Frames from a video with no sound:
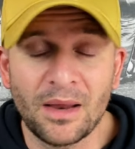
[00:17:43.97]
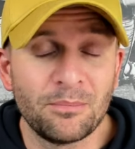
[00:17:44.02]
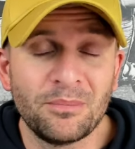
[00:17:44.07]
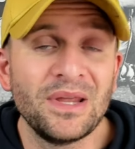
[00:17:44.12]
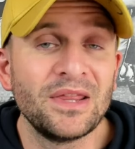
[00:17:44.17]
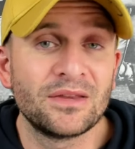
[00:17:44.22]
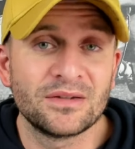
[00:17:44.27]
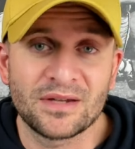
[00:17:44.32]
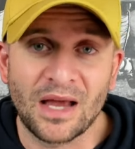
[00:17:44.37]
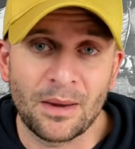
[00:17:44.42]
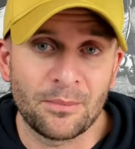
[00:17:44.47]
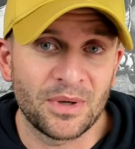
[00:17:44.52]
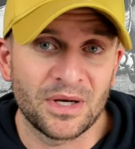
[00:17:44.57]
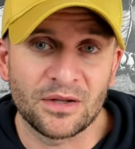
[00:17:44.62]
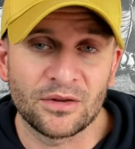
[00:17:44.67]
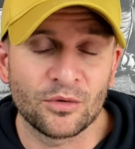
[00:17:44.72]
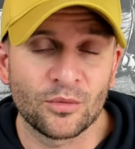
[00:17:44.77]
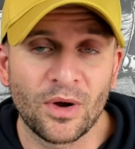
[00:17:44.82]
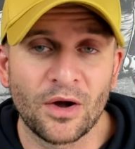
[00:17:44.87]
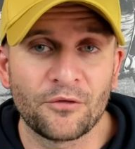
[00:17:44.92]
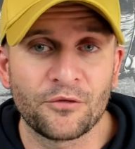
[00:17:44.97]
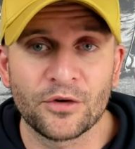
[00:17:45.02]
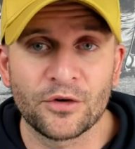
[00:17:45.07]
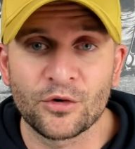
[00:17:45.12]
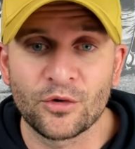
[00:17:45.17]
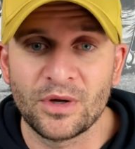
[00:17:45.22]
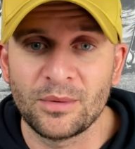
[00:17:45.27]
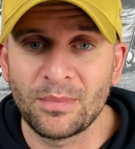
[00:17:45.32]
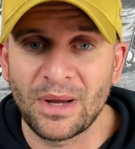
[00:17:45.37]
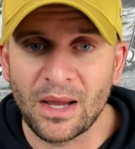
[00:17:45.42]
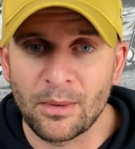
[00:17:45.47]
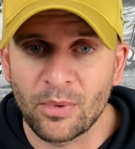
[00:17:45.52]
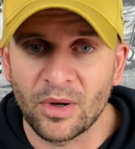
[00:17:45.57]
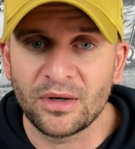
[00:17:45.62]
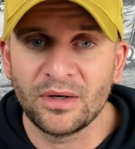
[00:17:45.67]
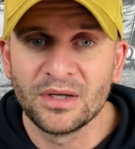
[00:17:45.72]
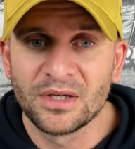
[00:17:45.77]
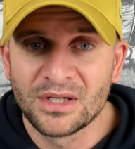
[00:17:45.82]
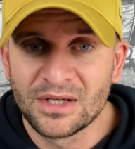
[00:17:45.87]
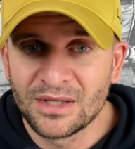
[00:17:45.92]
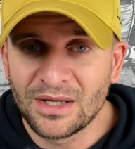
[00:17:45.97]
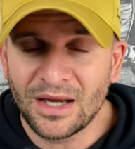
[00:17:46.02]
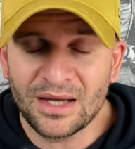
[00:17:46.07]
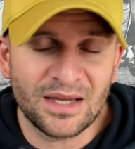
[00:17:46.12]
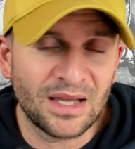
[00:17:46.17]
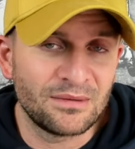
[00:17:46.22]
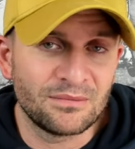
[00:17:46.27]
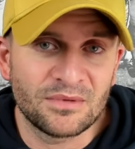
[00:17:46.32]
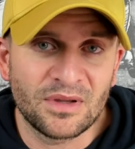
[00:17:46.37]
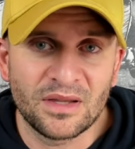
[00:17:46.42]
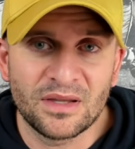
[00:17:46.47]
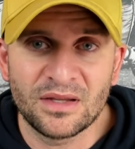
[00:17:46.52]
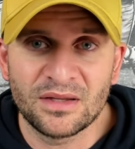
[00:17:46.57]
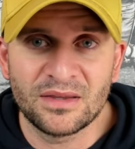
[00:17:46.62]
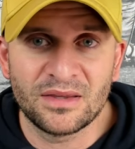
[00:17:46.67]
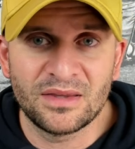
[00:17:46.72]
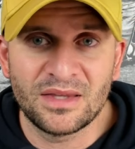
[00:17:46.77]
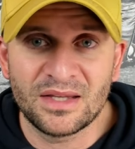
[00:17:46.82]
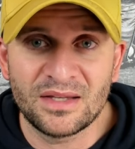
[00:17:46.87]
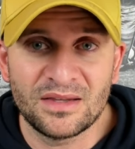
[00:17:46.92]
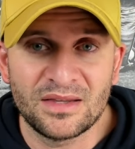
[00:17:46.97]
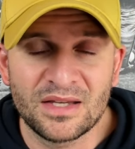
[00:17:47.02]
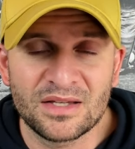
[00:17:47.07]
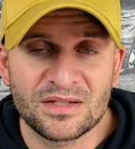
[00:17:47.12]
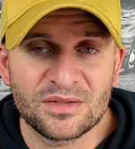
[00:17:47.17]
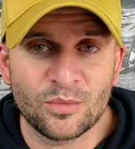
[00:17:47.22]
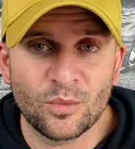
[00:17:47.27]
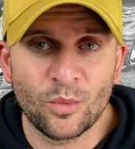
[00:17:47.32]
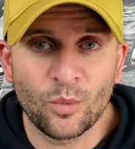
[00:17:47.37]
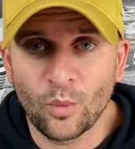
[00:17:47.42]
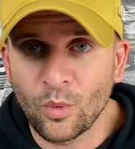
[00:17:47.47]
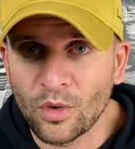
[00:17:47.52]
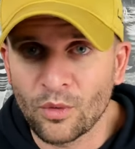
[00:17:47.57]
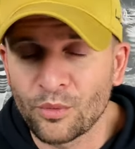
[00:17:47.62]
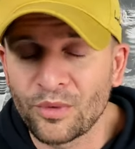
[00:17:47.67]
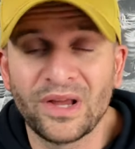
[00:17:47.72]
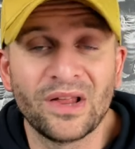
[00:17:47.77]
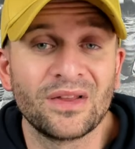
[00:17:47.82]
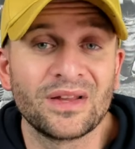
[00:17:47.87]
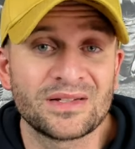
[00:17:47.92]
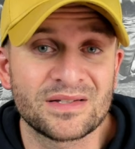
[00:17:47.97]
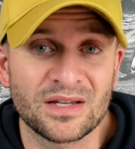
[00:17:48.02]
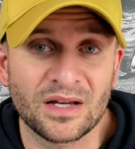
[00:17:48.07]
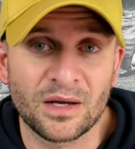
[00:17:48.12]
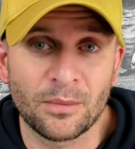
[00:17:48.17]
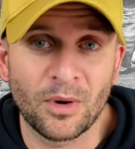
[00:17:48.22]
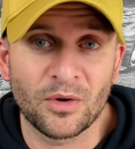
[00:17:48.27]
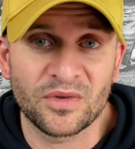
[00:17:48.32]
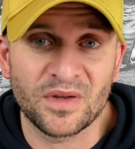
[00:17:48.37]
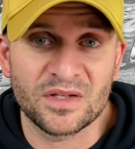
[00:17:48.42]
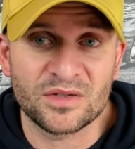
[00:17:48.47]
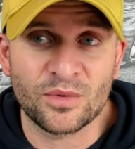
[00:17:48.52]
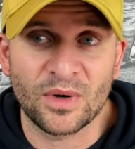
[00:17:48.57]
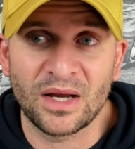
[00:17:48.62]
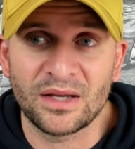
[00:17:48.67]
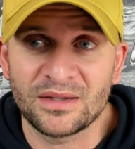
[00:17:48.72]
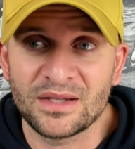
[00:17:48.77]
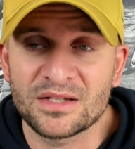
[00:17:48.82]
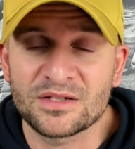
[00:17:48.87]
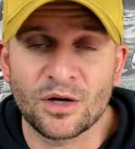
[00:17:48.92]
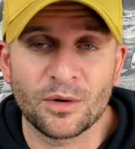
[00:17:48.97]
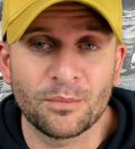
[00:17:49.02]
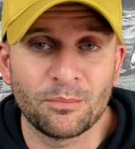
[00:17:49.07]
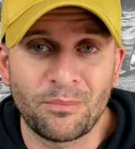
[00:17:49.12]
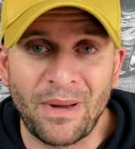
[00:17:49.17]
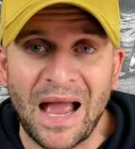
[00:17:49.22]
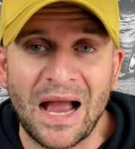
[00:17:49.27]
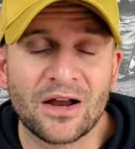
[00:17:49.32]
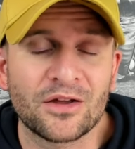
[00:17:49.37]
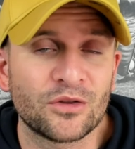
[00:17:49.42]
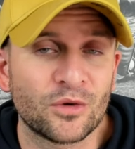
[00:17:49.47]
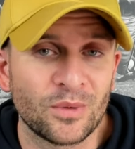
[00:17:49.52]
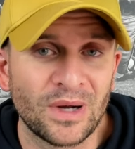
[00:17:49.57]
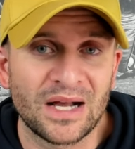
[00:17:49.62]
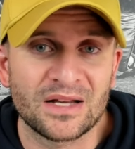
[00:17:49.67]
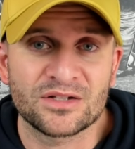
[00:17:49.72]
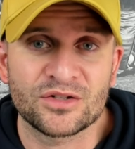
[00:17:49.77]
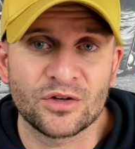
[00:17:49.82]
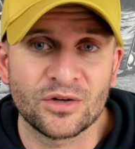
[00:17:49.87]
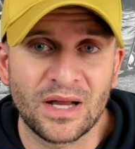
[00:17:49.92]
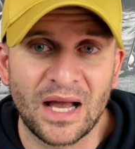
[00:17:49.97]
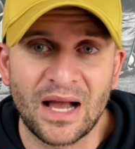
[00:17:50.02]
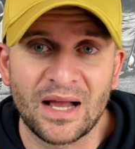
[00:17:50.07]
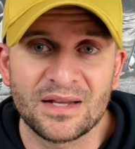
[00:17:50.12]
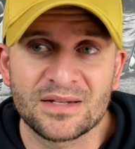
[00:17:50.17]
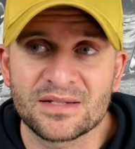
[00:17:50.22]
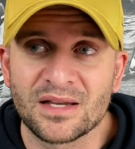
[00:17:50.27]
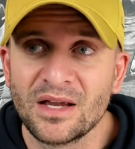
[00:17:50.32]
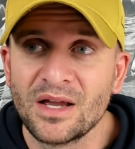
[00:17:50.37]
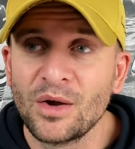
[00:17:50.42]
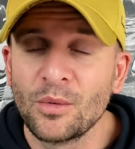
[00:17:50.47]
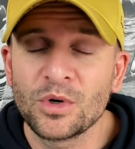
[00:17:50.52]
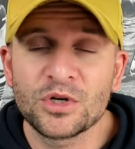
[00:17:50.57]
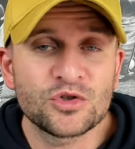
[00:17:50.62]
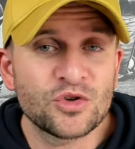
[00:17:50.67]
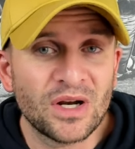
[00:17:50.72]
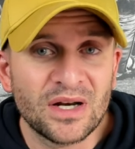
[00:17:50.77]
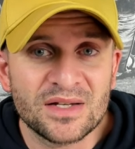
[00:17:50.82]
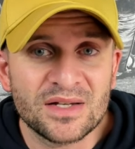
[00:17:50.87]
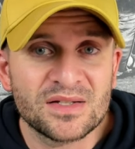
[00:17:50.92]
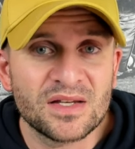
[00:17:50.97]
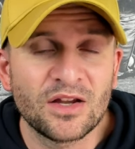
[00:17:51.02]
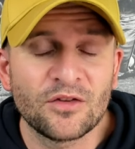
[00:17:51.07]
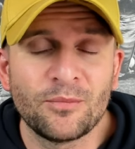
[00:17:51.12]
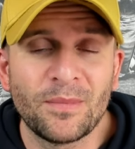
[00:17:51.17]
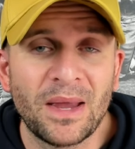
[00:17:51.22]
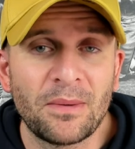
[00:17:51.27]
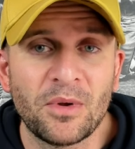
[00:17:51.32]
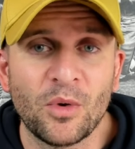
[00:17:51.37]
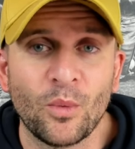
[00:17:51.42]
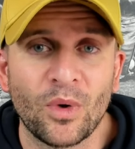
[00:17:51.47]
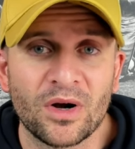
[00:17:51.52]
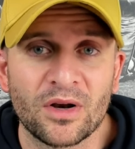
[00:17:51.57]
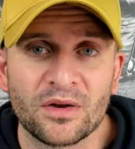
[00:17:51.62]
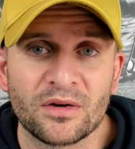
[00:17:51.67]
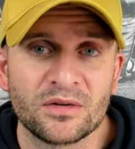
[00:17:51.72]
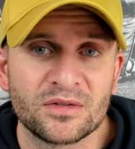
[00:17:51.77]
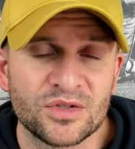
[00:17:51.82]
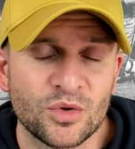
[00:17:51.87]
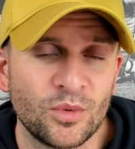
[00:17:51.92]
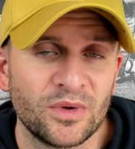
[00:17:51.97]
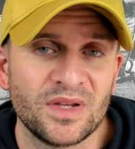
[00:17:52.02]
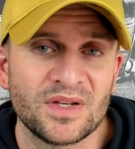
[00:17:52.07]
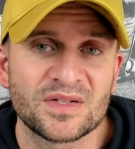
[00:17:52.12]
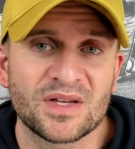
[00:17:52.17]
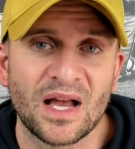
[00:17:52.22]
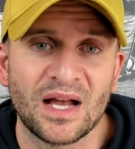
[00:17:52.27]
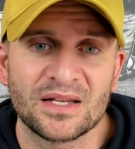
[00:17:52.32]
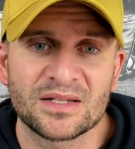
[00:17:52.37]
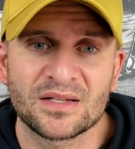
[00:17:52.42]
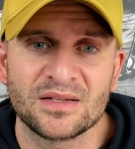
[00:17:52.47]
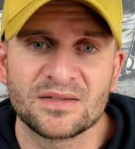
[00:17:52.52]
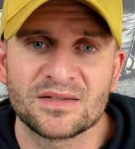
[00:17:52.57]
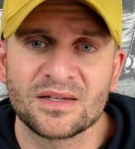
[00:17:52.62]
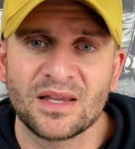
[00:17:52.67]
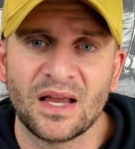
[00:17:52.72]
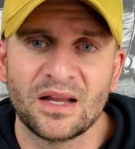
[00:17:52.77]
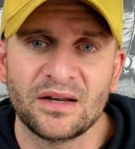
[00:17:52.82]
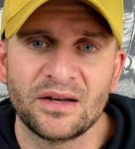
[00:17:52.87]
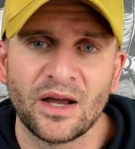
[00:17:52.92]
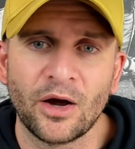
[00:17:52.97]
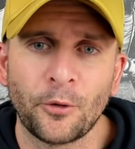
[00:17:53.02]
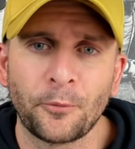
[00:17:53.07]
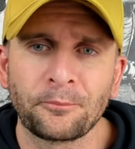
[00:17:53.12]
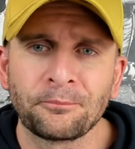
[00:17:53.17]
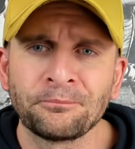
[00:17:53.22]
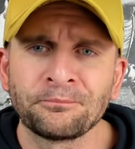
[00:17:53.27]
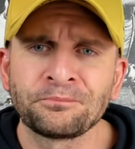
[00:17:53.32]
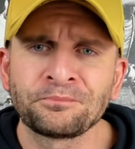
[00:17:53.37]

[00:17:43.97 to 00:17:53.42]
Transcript: and be the diamond in the rough for Green Bay. But again, the, the, these, we're realistic about these, right? These are back of the roster guys. We're trying to see if maybe one or two of these guys can stand out.